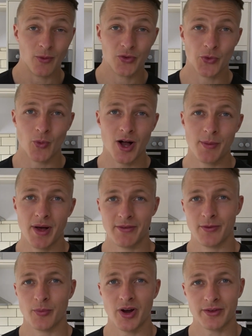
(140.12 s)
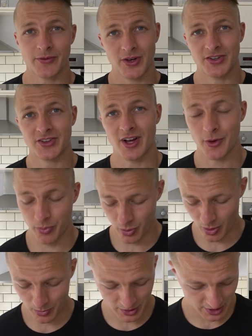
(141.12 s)
So while I'm having breakfast, I'll
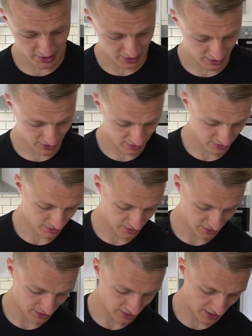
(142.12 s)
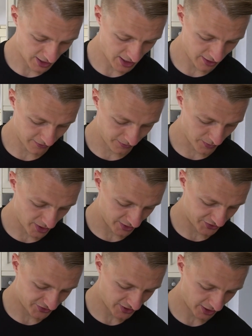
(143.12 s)
probably have my
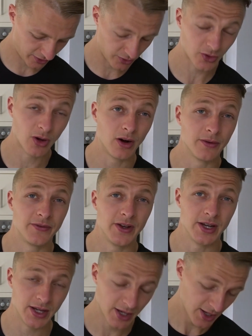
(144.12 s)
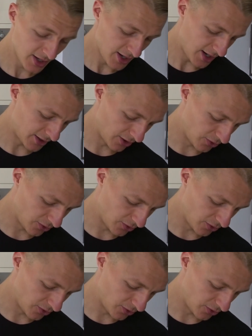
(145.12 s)
second coffee, and I